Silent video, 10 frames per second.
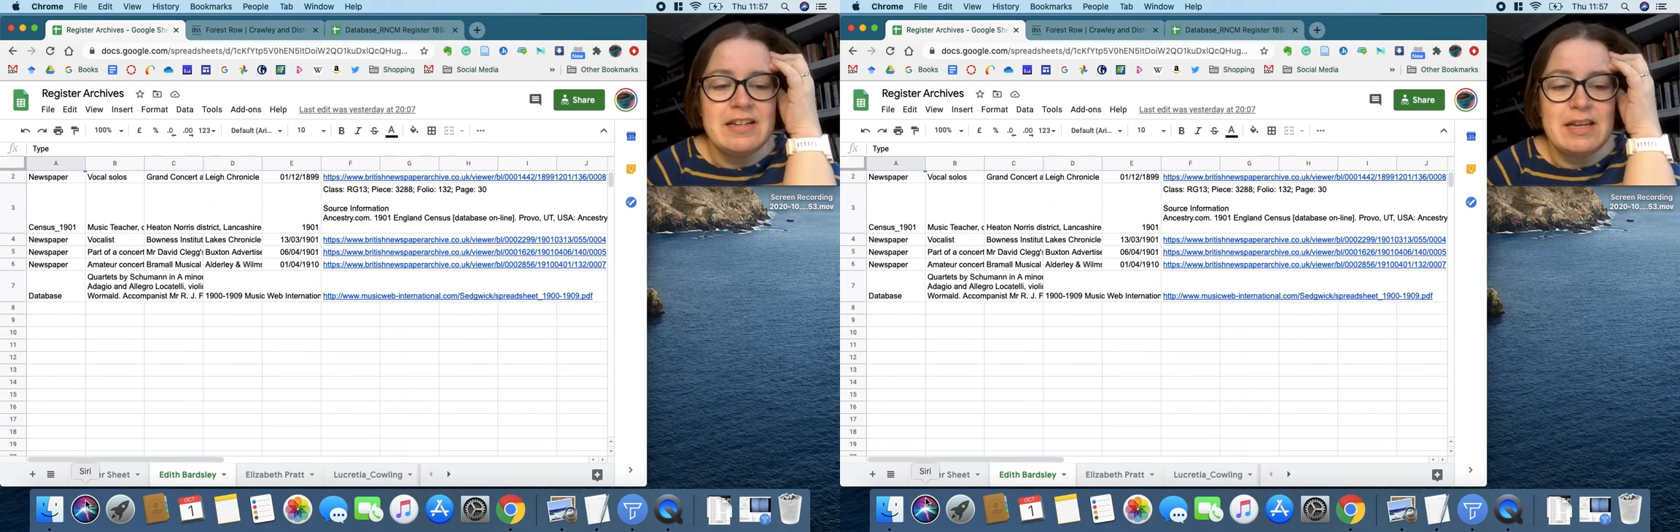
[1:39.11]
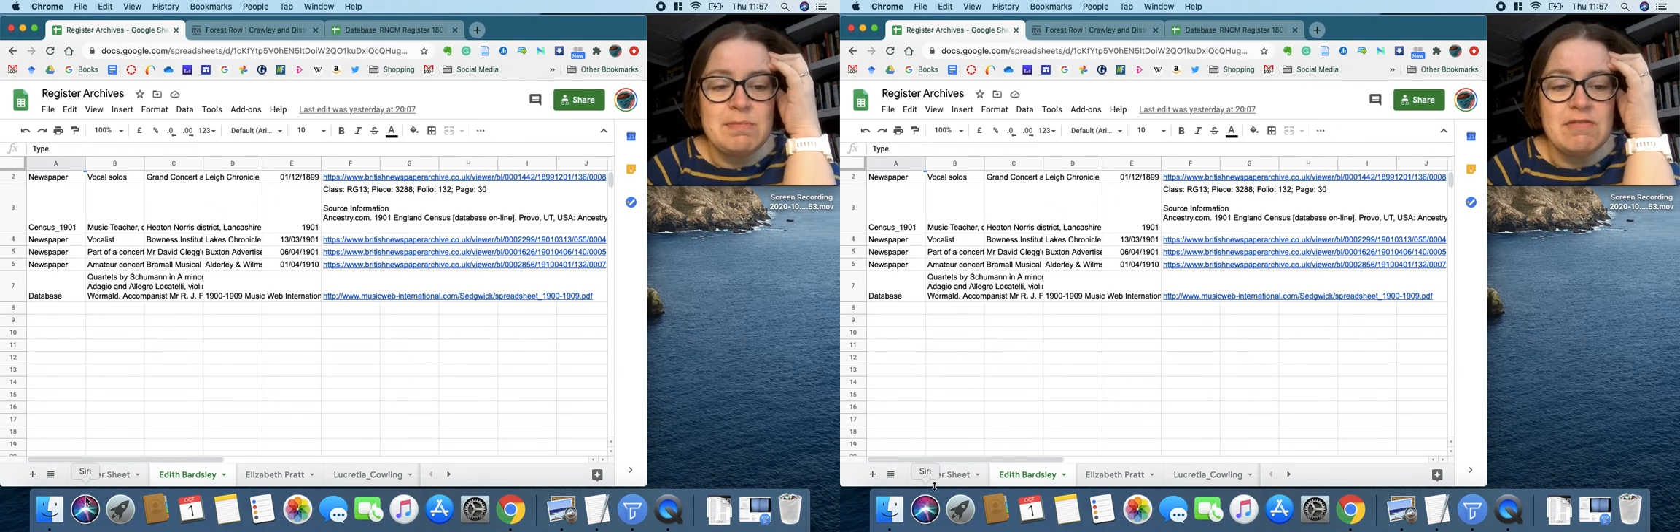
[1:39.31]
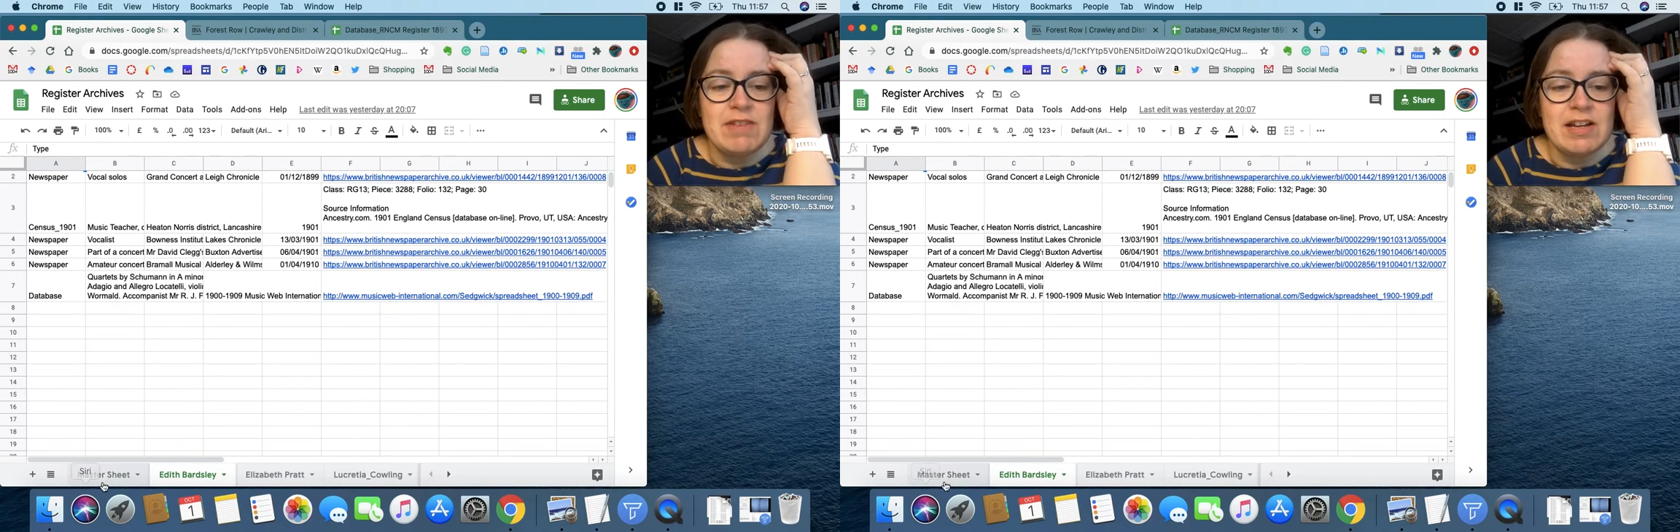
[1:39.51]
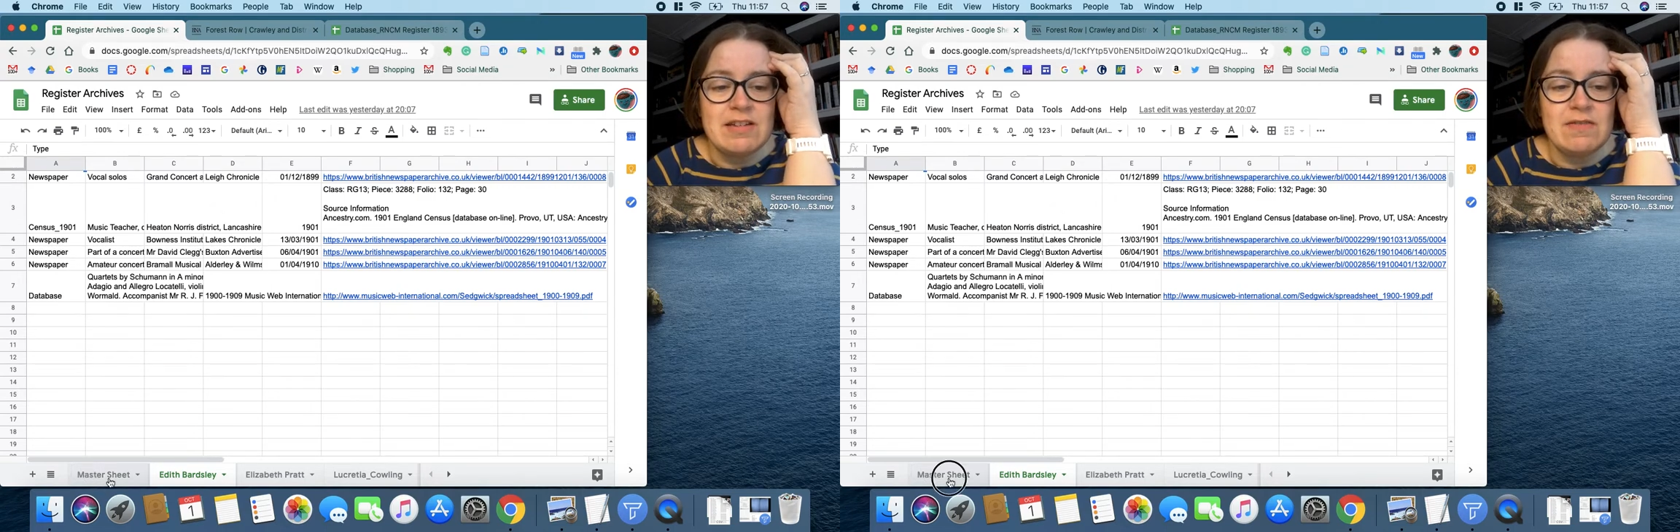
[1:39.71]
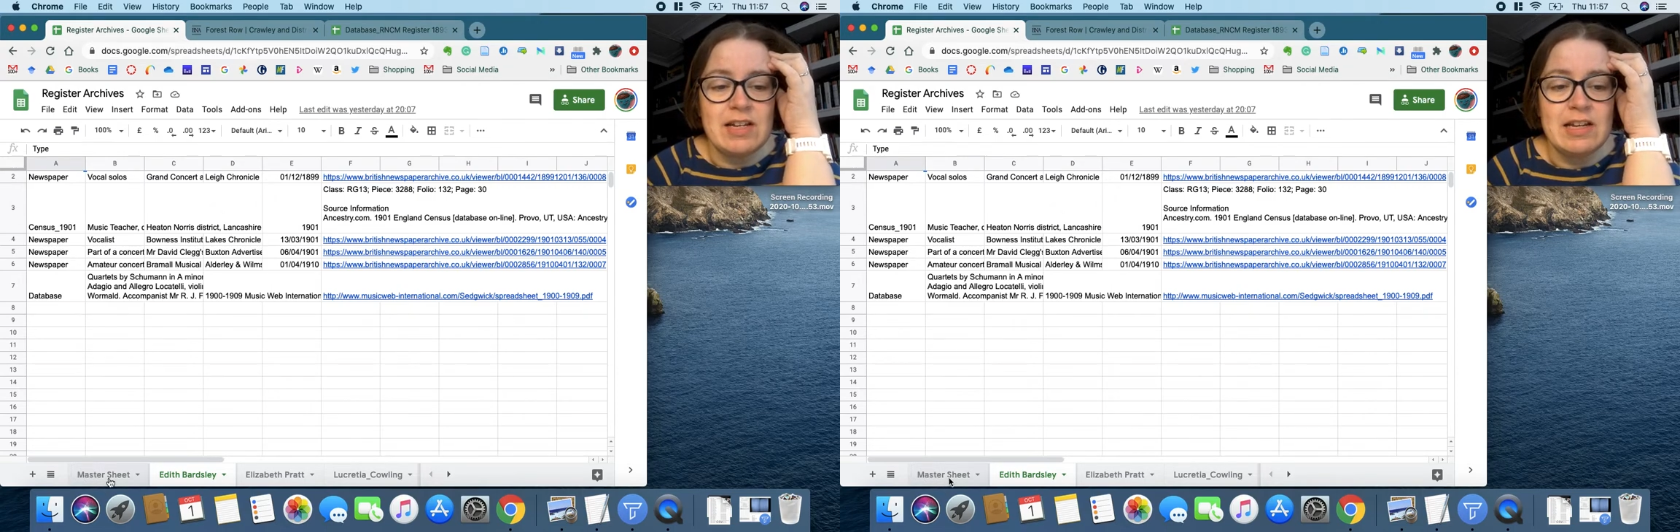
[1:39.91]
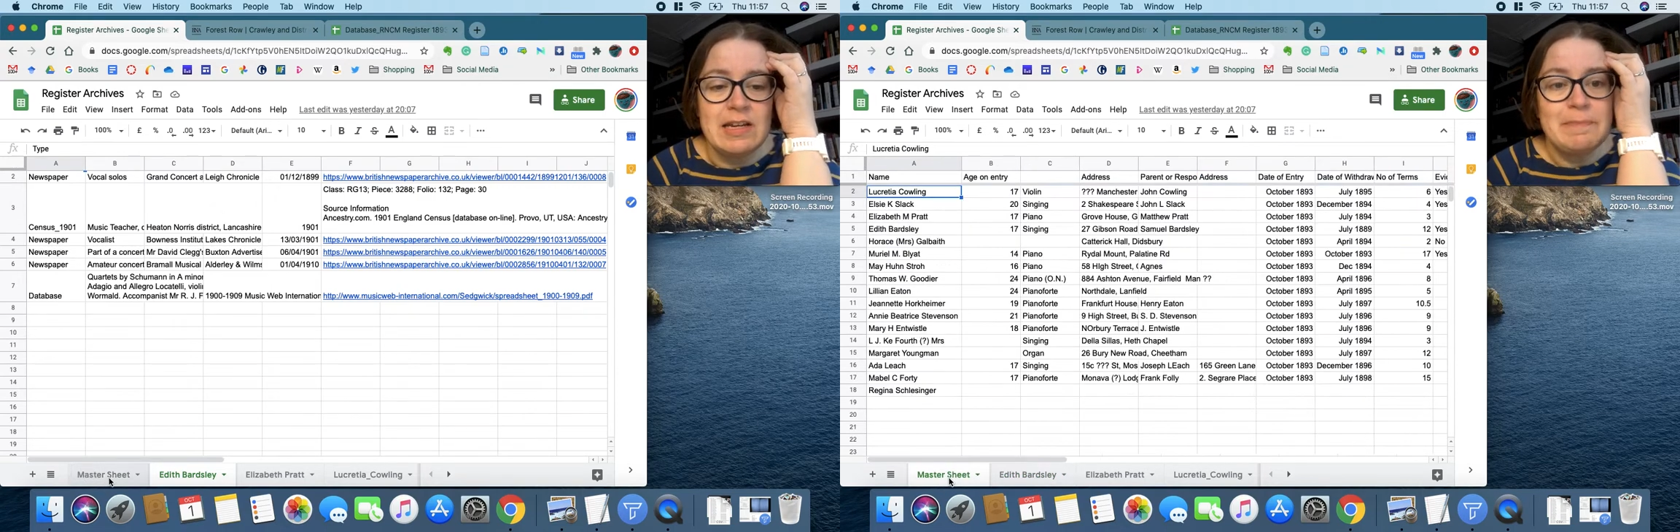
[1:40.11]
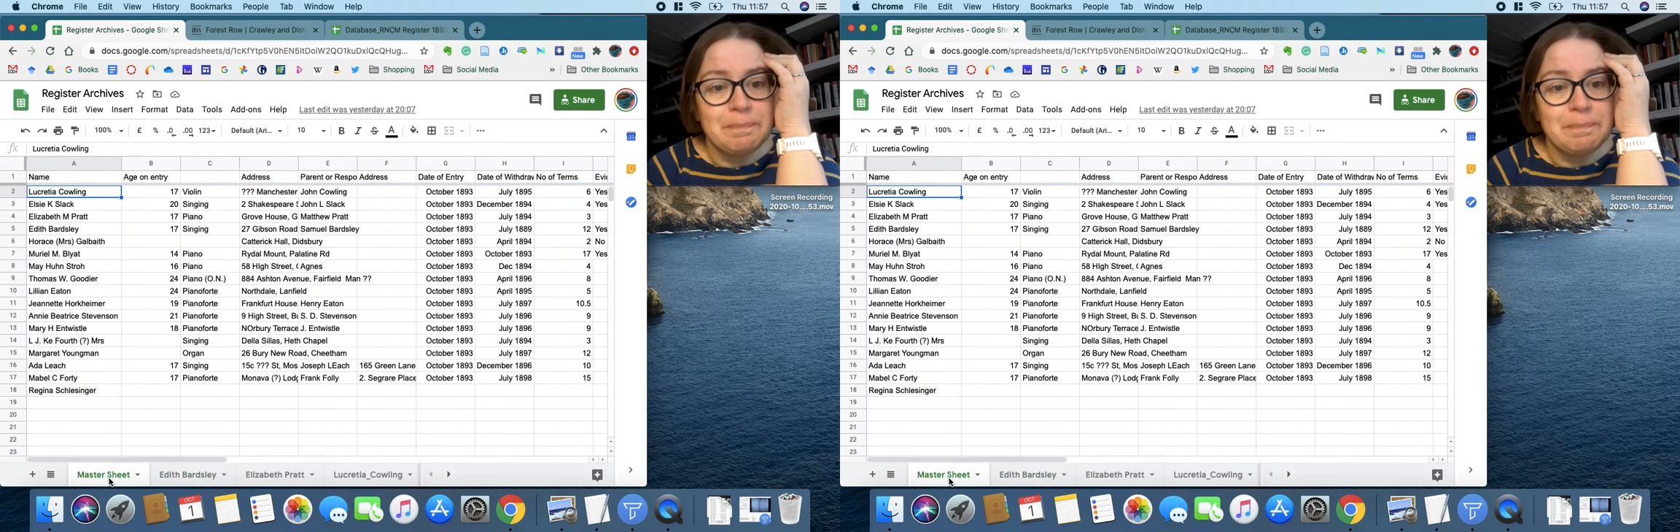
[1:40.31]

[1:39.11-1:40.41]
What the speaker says: keep it relatively clean